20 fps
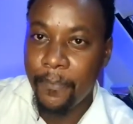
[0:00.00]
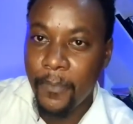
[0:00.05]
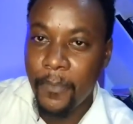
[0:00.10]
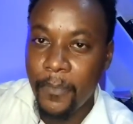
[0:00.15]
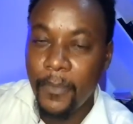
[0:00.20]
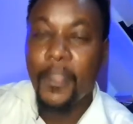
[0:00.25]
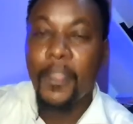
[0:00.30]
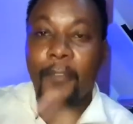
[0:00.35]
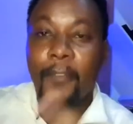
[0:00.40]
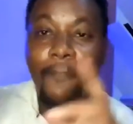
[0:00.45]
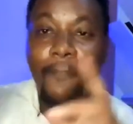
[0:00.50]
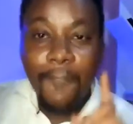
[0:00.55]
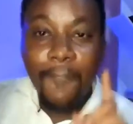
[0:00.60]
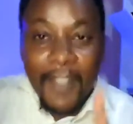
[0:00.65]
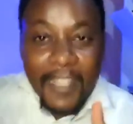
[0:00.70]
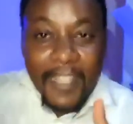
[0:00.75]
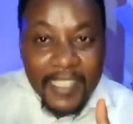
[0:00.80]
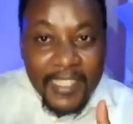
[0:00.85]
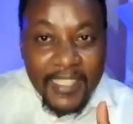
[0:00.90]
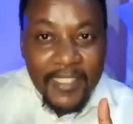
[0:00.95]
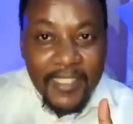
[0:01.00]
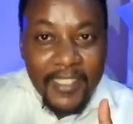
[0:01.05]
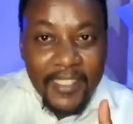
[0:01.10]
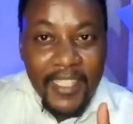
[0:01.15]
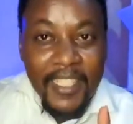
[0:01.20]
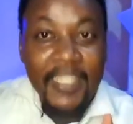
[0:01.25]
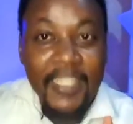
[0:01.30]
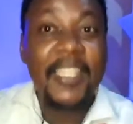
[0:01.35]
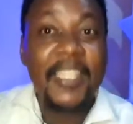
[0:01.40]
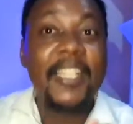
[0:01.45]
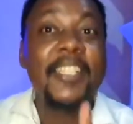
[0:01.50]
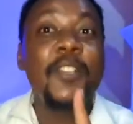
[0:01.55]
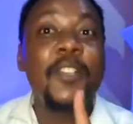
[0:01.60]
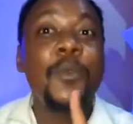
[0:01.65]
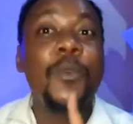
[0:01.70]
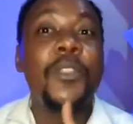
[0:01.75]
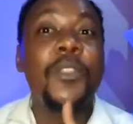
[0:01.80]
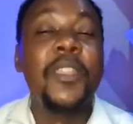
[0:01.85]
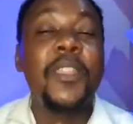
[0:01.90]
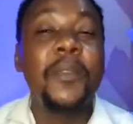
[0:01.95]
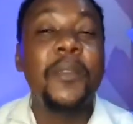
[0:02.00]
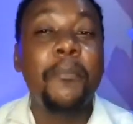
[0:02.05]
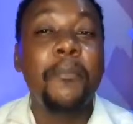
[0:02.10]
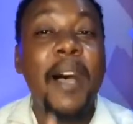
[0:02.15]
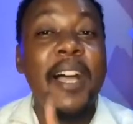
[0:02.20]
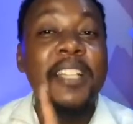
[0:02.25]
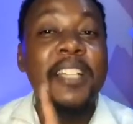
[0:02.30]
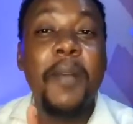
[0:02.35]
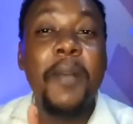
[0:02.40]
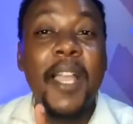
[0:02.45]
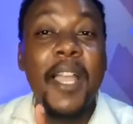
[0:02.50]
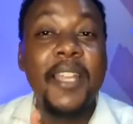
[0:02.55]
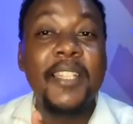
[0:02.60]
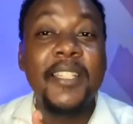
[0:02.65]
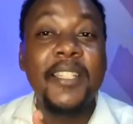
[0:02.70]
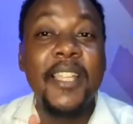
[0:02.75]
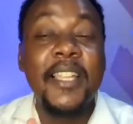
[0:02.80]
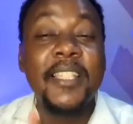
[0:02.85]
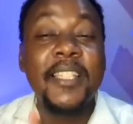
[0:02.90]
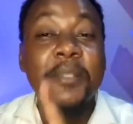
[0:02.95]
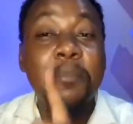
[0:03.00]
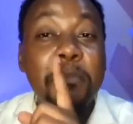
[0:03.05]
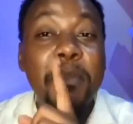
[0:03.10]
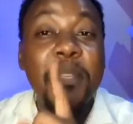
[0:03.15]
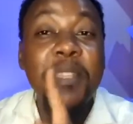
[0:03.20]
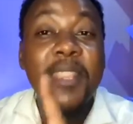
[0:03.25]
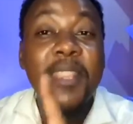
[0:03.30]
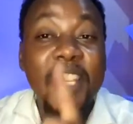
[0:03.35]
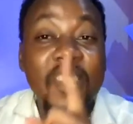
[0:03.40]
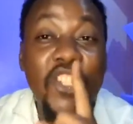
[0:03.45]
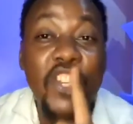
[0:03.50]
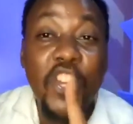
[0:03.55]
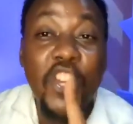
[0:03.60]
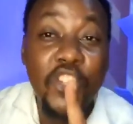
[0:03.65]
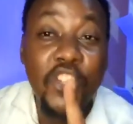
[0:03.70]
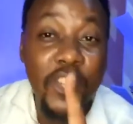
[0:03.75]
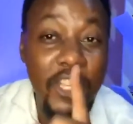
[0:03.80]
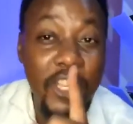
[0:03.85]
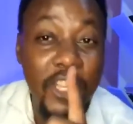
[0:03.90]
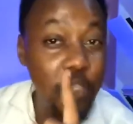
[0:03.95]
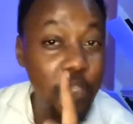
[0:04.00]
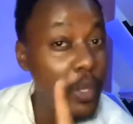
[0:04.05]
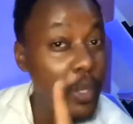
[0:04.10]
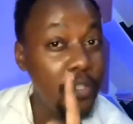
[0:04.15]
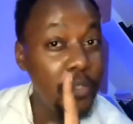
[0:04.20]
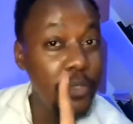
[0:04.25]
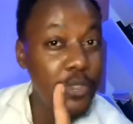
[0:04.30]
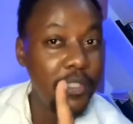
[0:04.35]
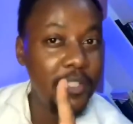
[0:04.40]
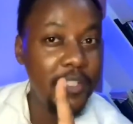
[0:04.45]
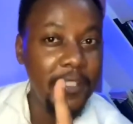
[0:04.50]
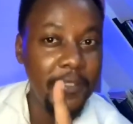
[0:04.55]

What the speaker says: First, it started with him. Mahatma Gandhi says, be the change that you want to see.